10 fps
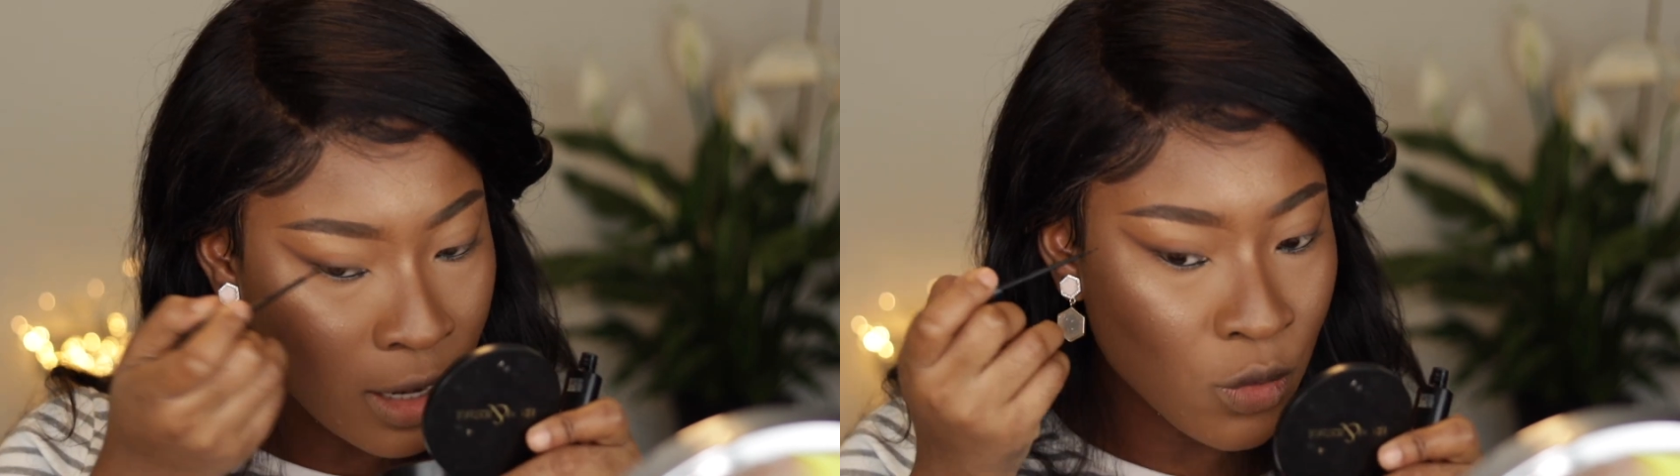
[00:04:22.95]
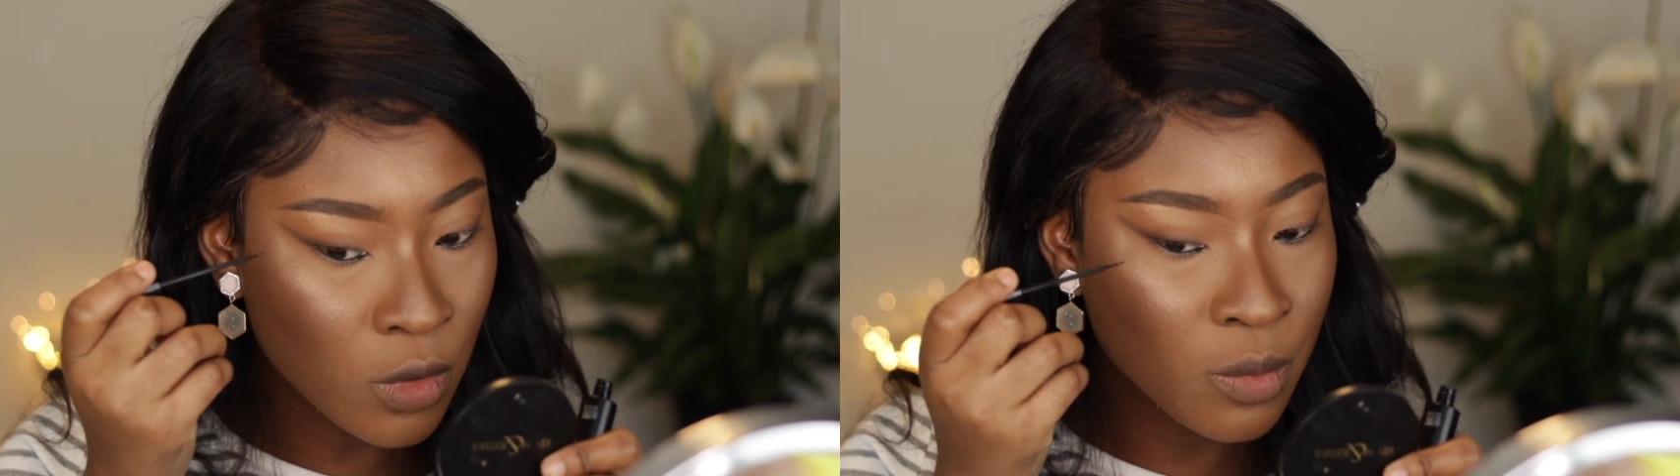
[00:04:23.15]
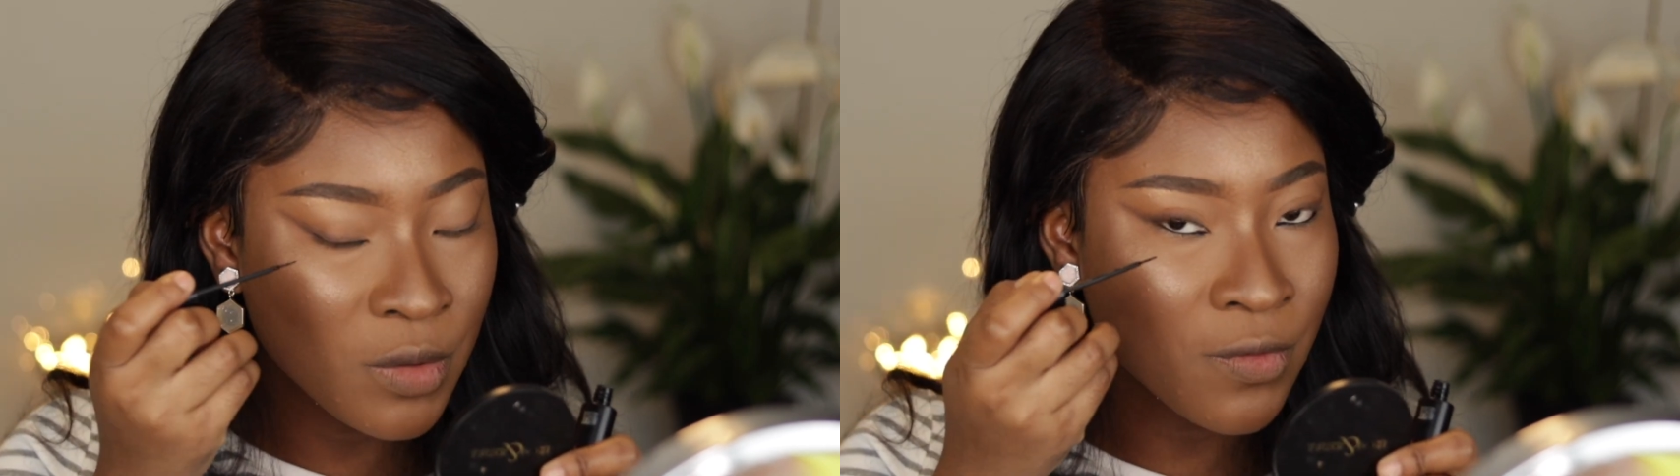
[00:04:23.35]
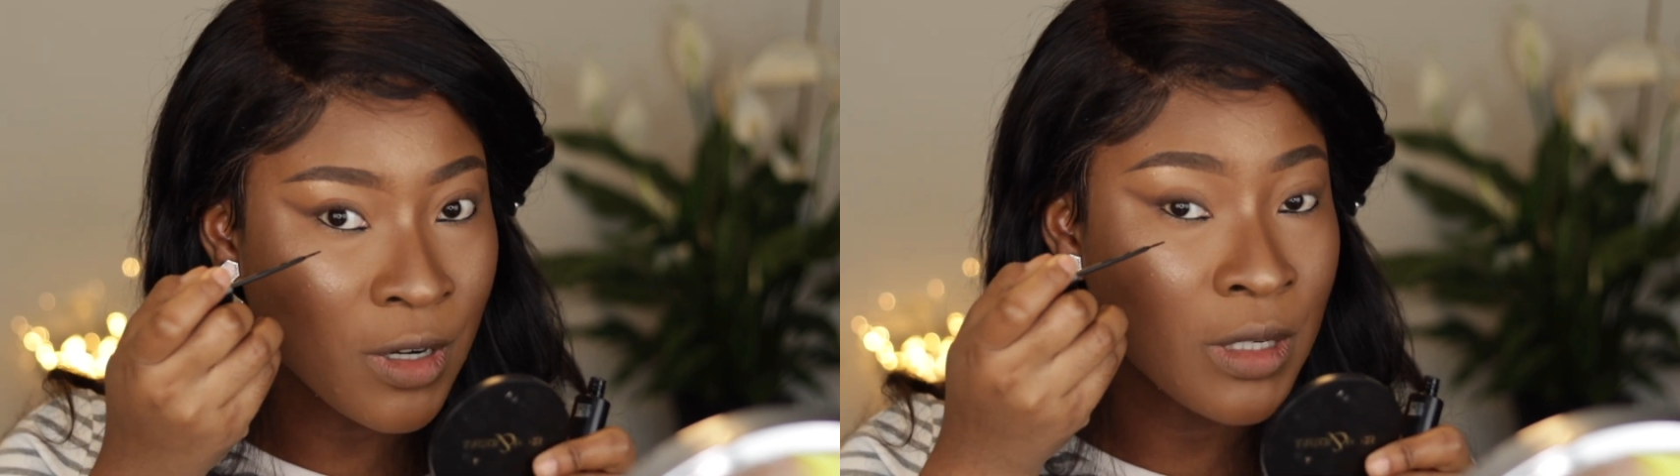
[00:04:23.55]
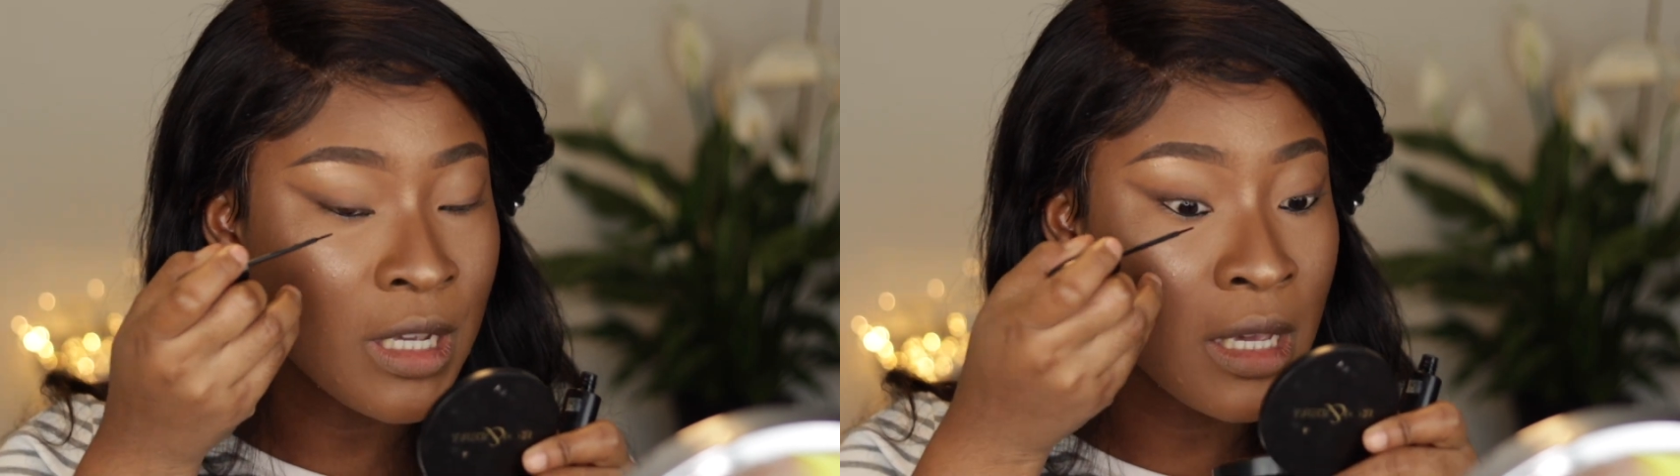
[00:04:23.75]
and you want to be
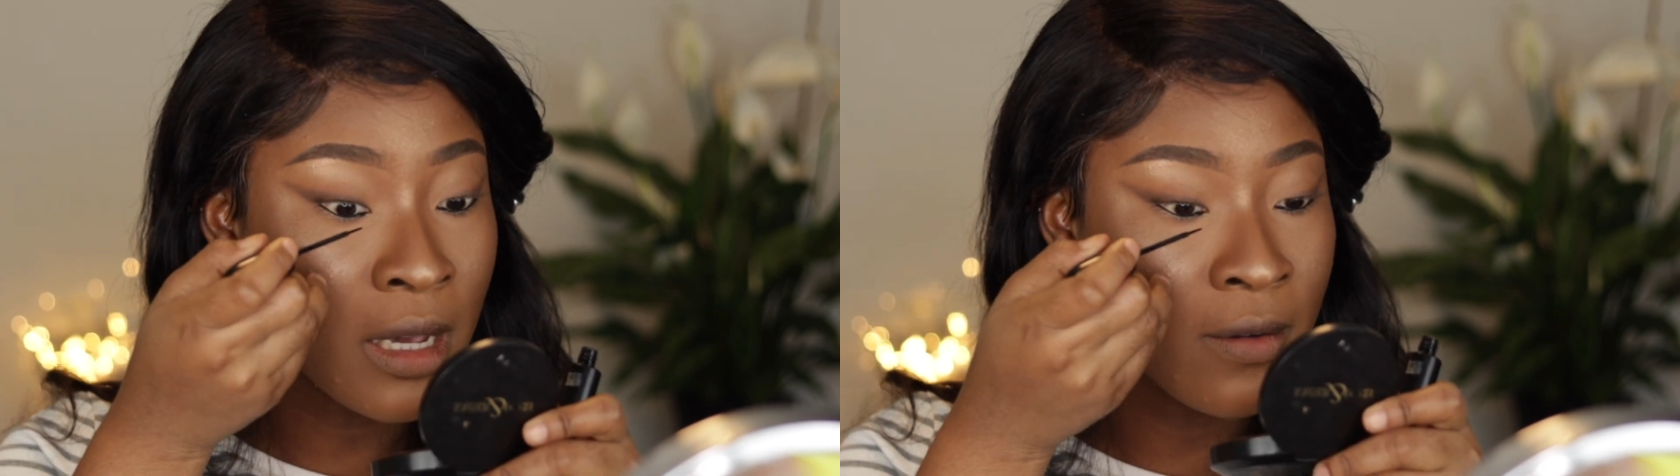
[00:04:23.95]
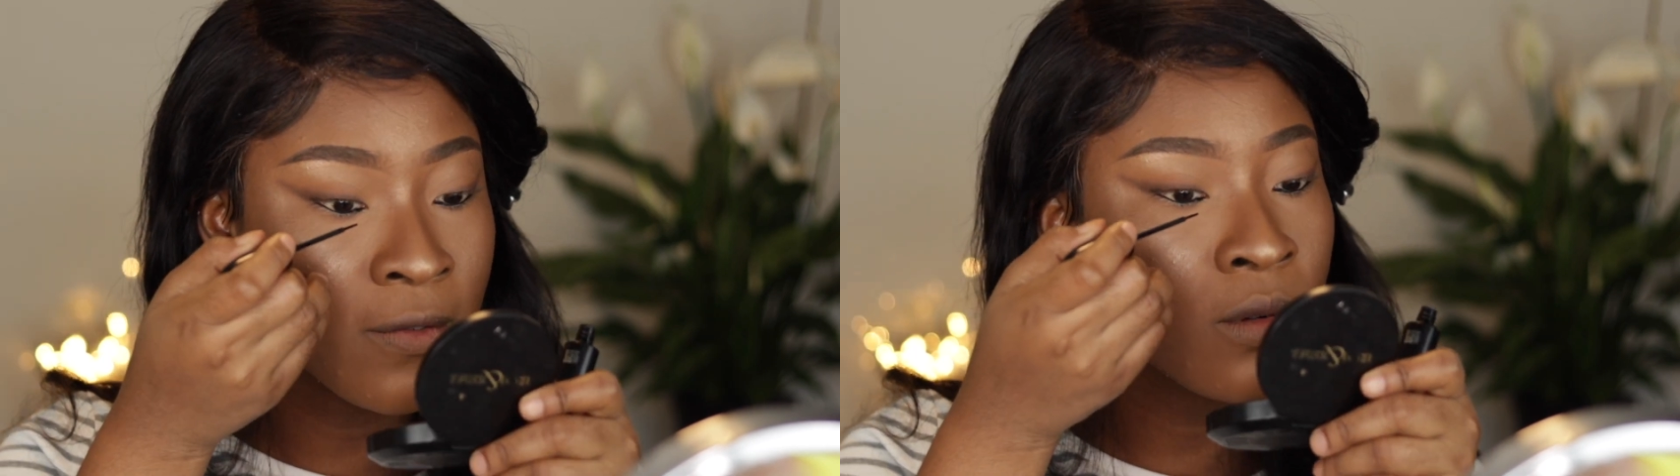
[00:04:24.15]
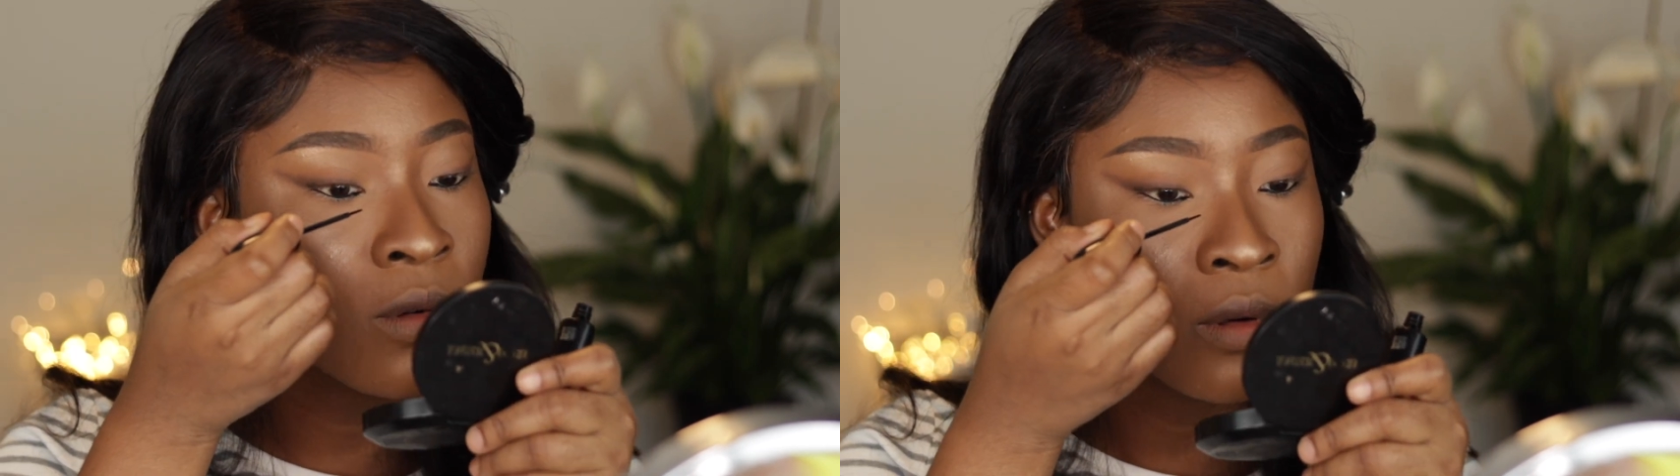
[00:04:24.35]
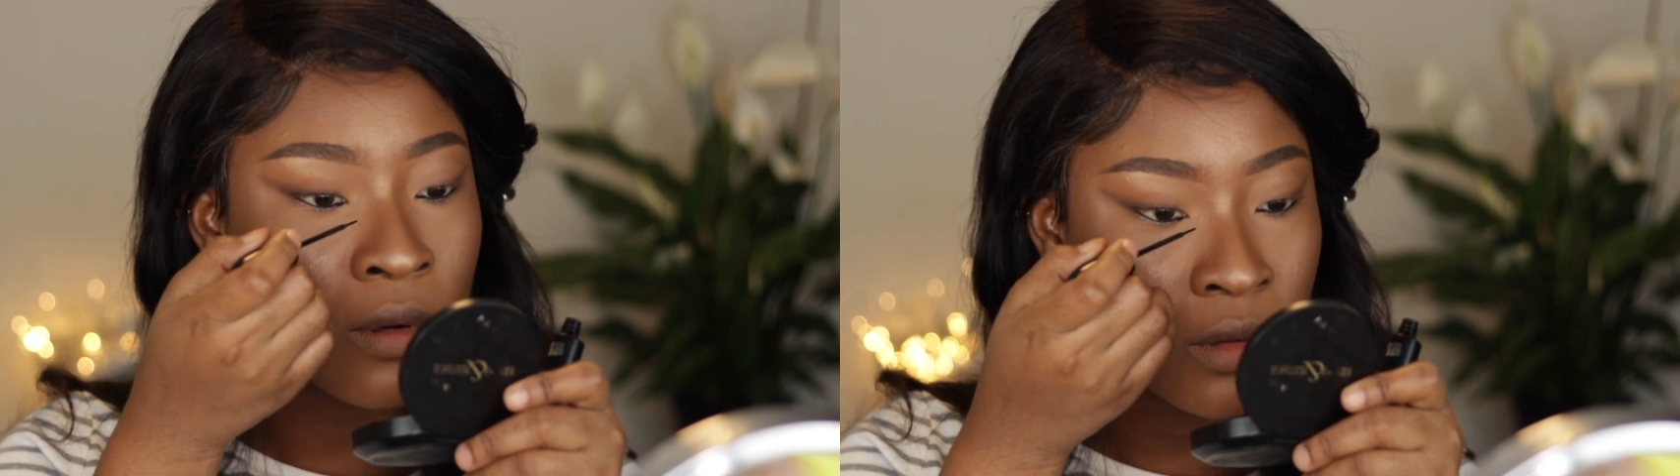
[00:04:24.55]
very careful.